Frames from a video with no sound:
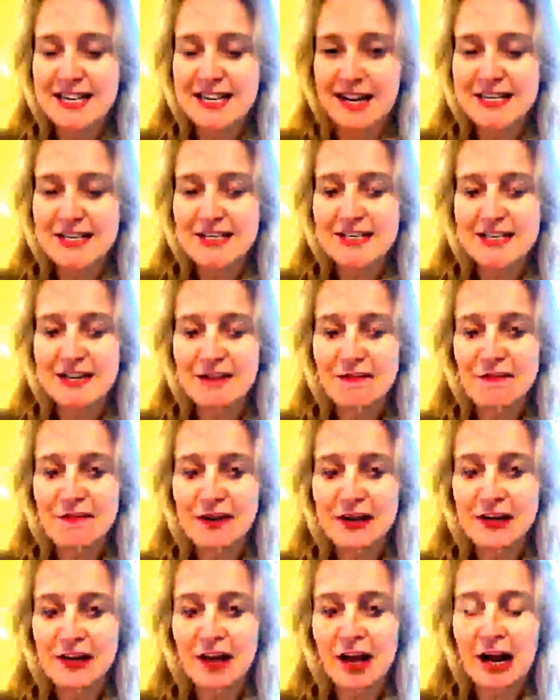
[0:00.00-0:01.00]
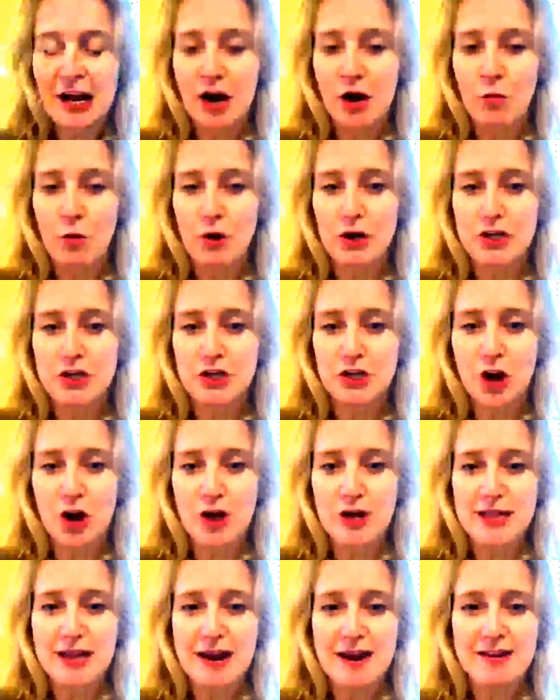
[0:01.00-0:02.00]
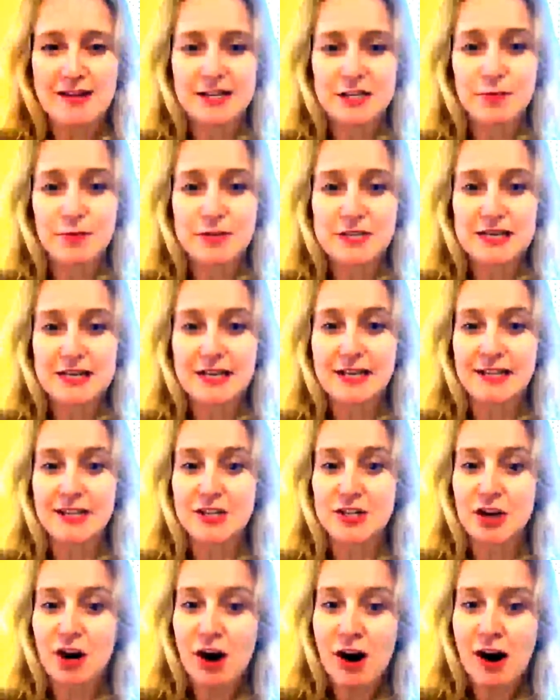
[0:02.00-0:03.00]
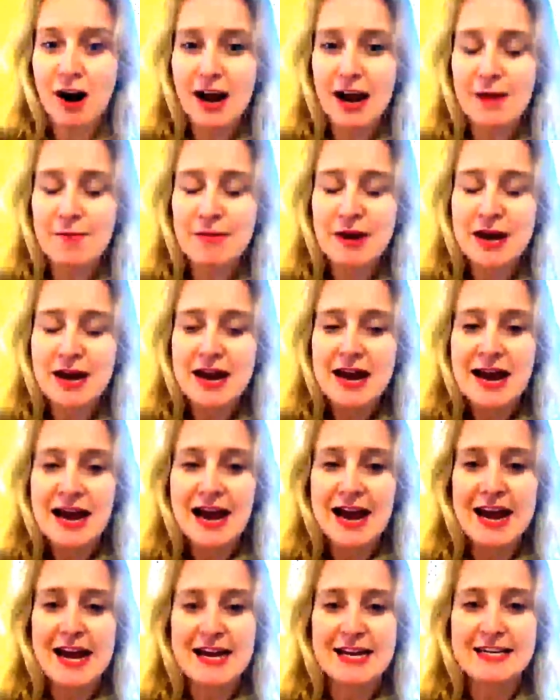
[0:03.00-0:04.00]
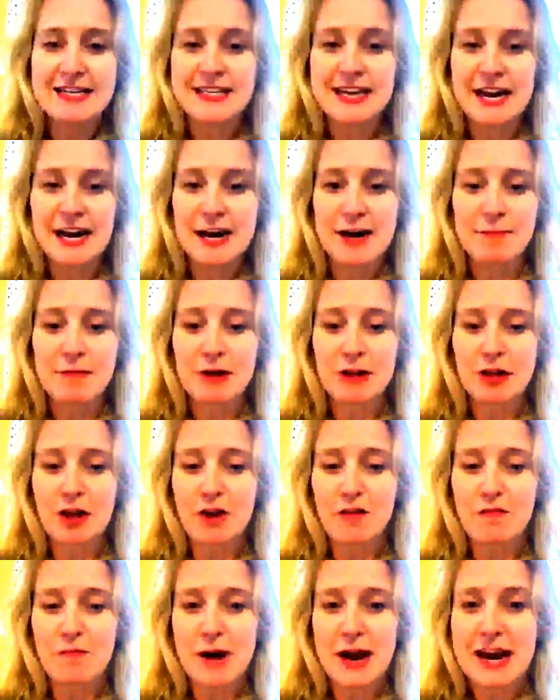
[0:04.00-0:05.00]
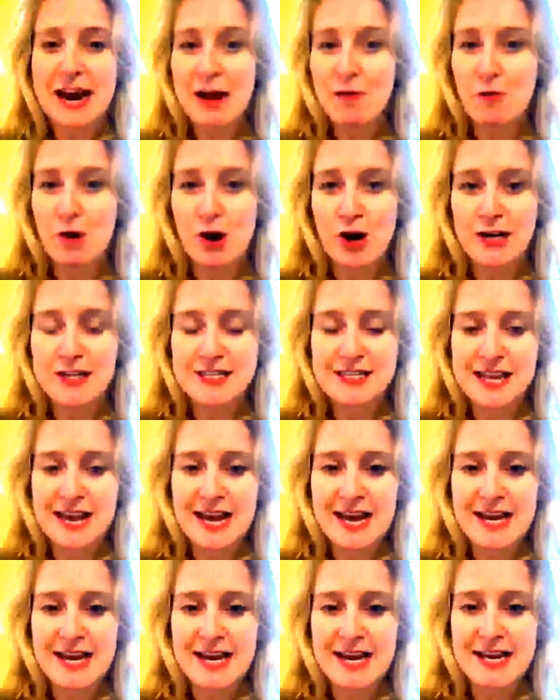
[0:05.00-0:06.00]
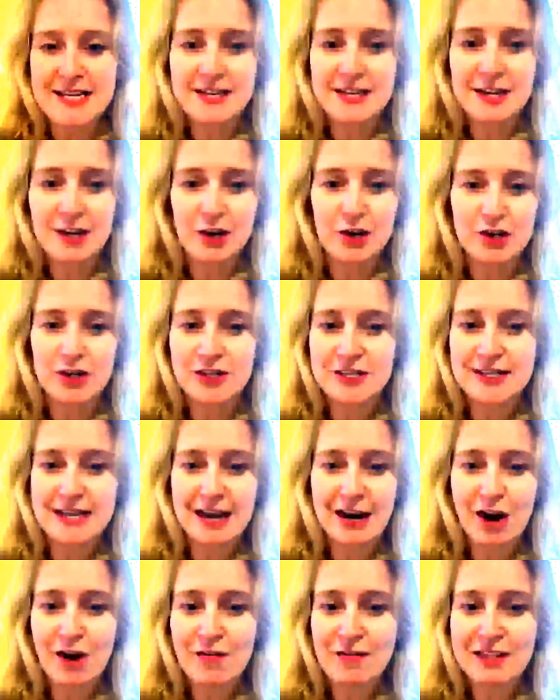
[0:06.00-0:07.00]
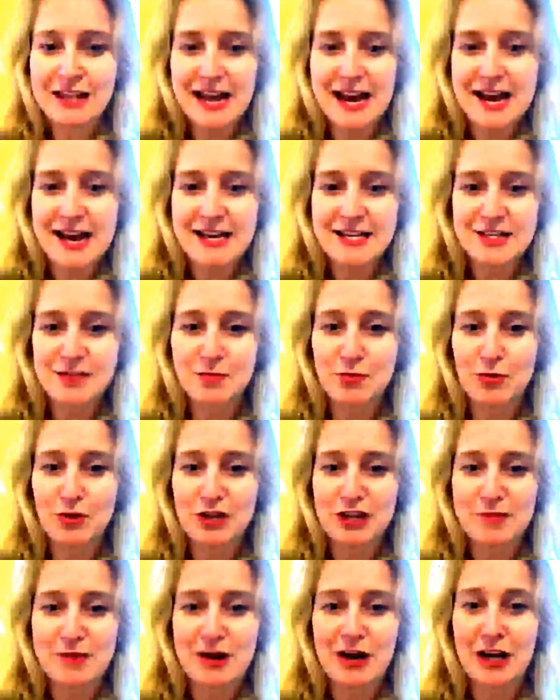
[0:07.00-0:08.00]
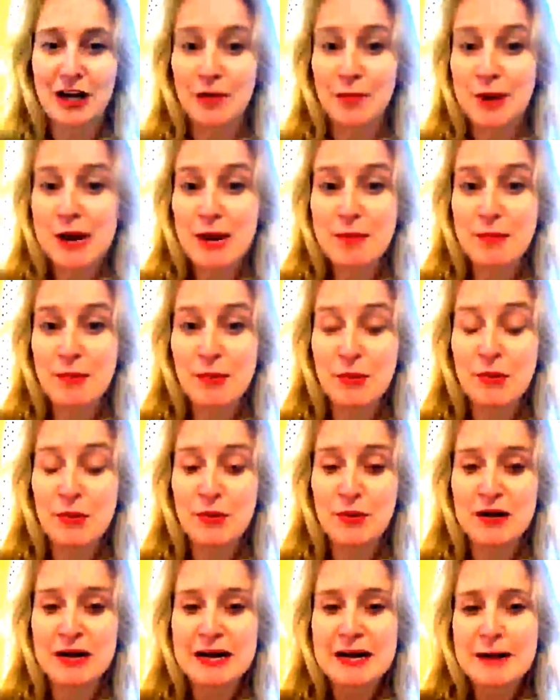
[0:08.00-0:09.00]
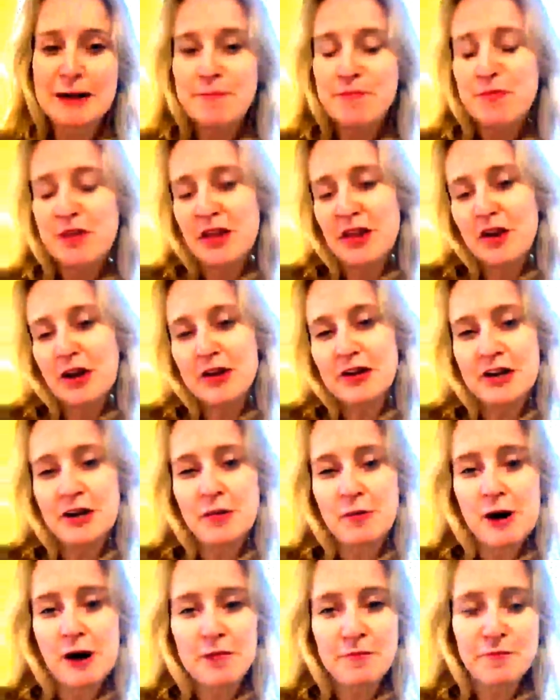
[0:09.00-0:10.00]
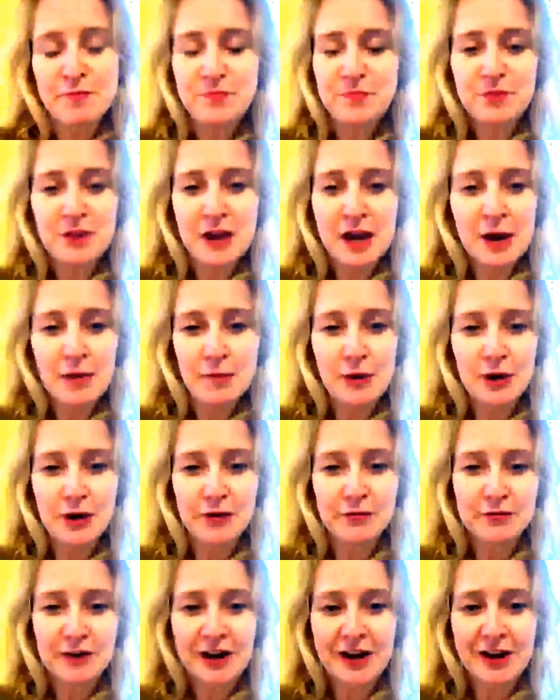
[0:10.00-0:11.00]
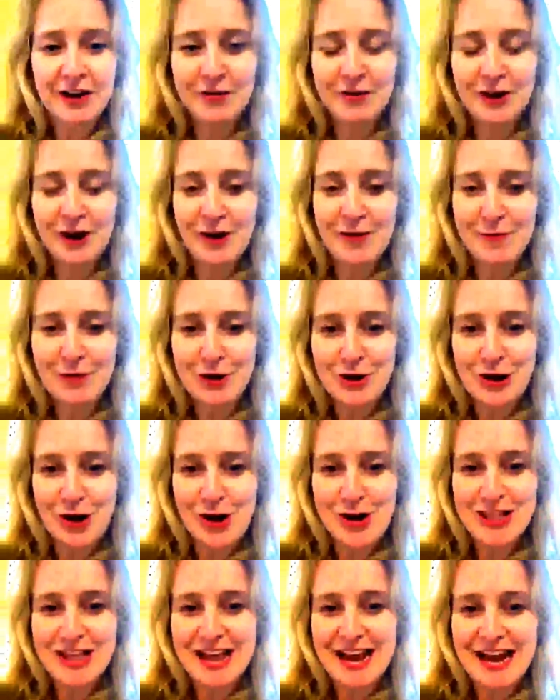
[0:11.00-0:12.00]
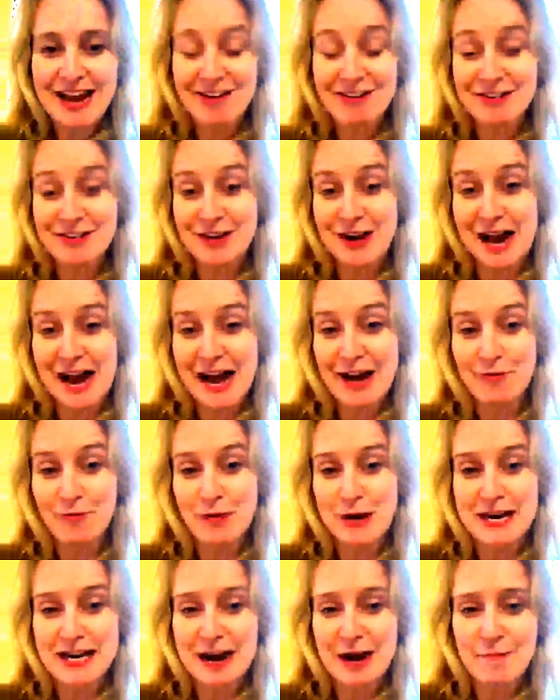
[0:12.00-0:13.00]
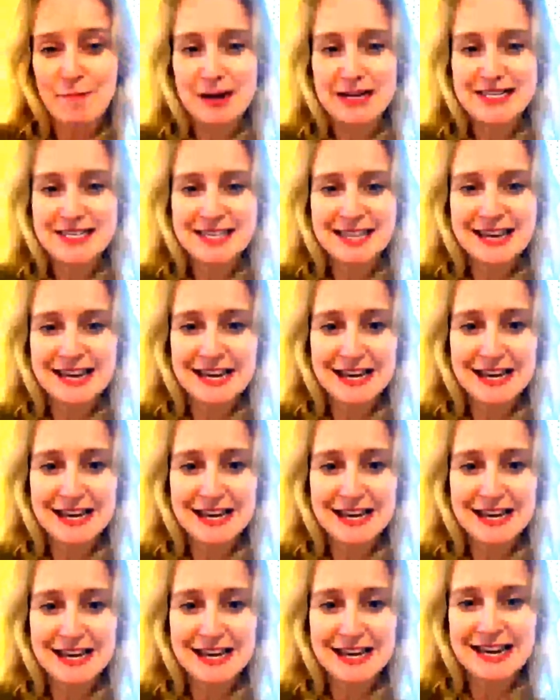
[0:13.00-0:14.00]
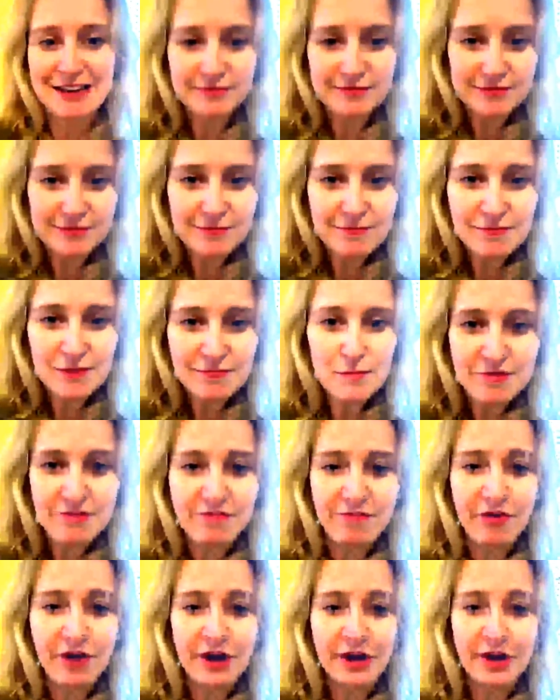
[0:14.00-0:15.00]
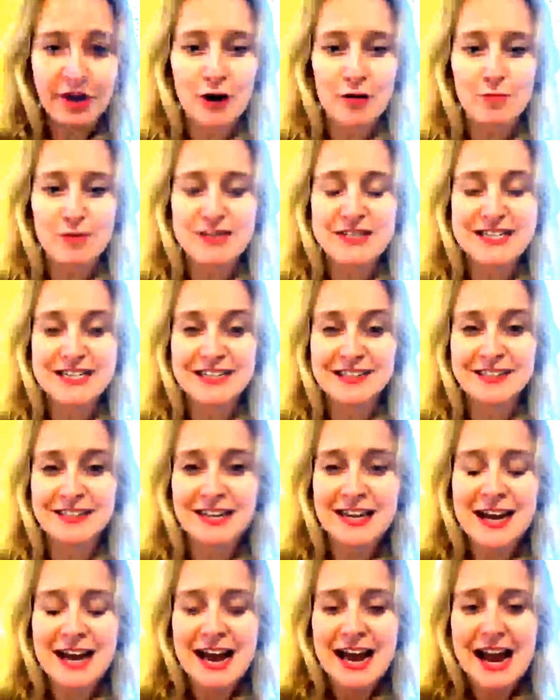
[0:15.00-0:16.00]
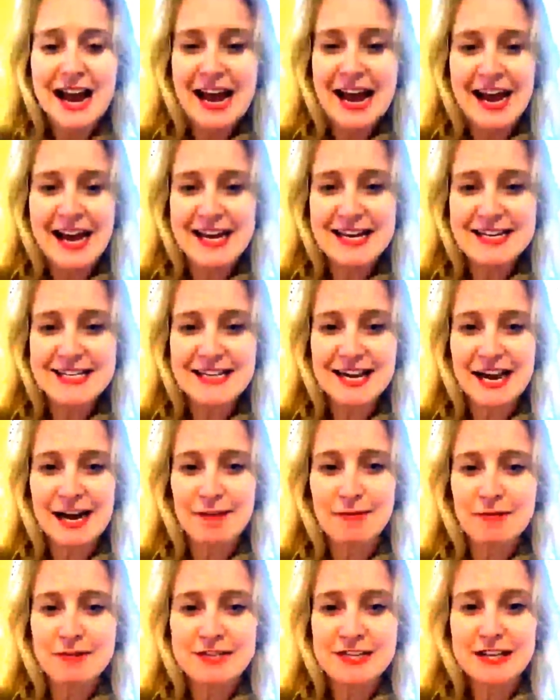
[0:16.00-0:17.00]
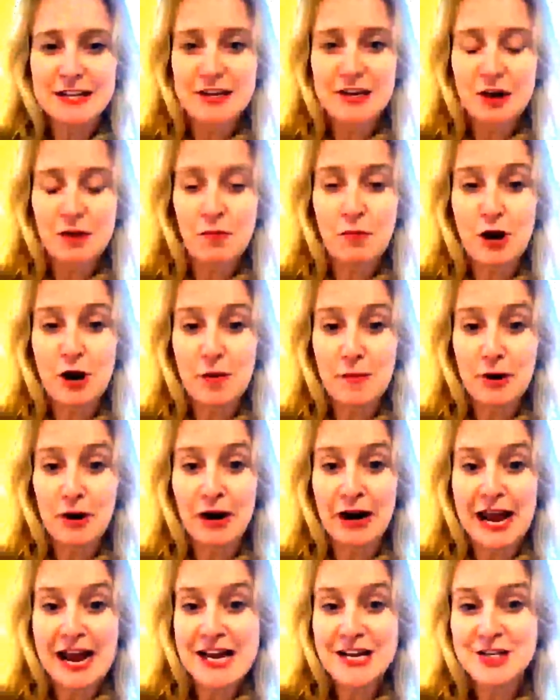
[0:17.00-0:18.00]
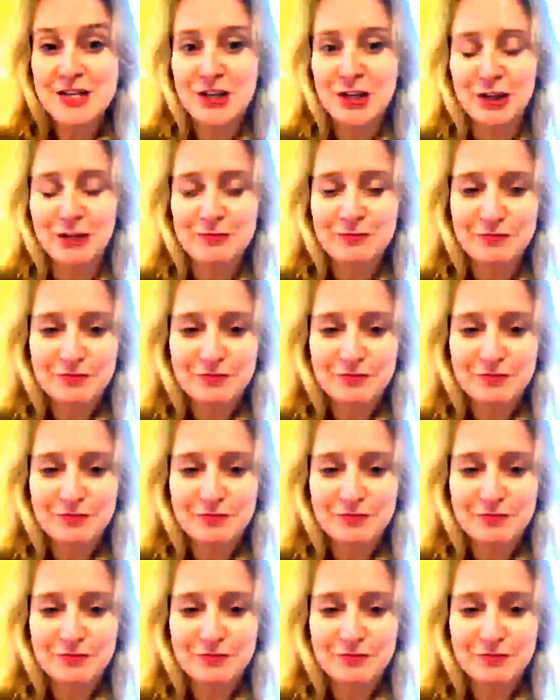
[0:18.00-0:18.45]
I just didn't feel like I wanted to go there at this particular time. And a lot of my network said, you know, just get over there, support the American people. I thought, you know what, I don't want to. I don't want to go there. And so I had a week up my sleeve before I go to Brazil. And I was thinking, you know, where am I going to head to?